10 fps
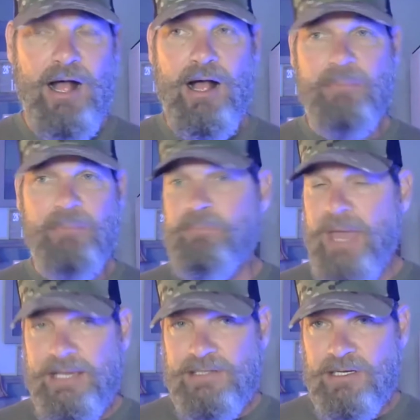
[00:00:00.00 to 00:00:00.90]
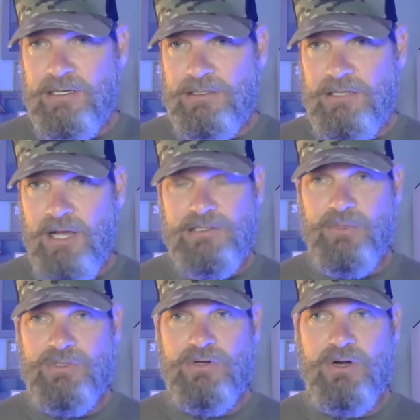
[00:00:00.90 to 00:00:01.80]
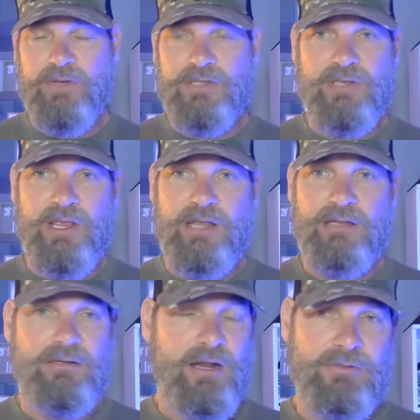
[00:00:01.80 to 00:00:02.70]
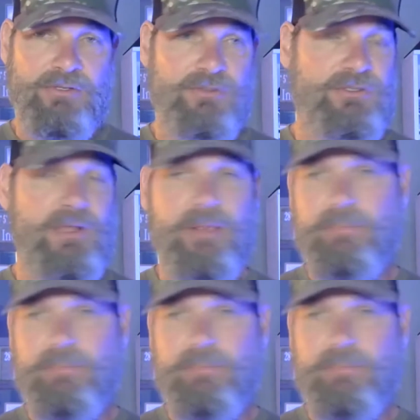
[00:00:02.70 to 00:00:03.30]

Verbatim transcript: amazing customer service and, you know, so she,